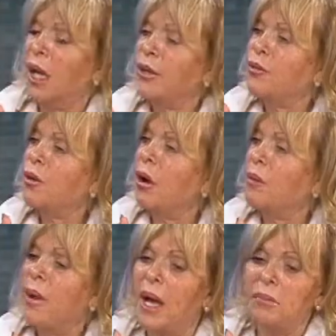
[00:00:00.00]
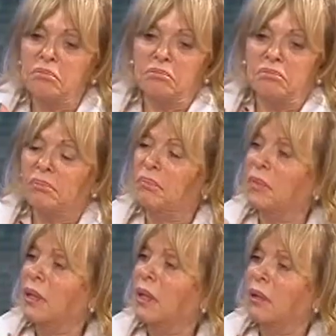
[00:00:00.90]
Uh, you talk about
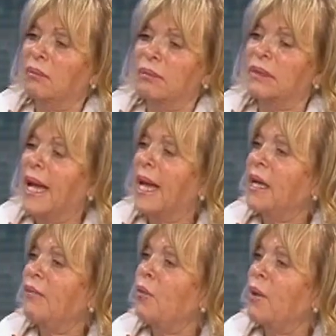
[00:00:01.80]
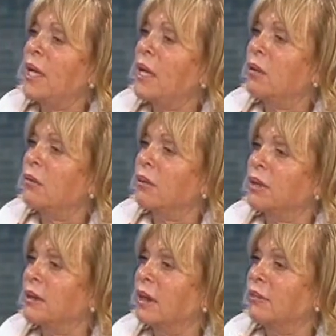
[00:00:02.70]
day of the week
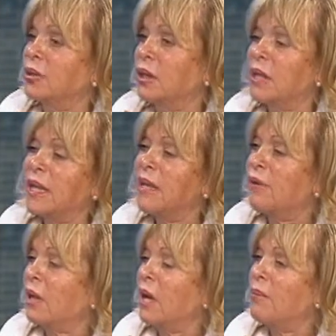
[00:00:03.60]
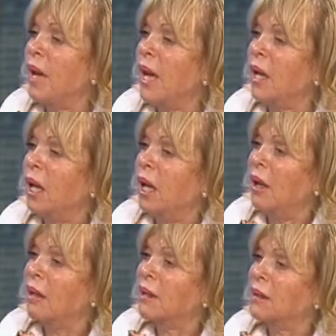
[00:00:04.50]
or to, to leave or to come back.
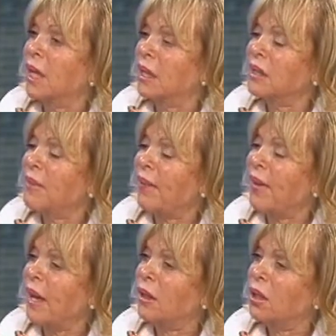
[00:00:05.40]
Tell us about that.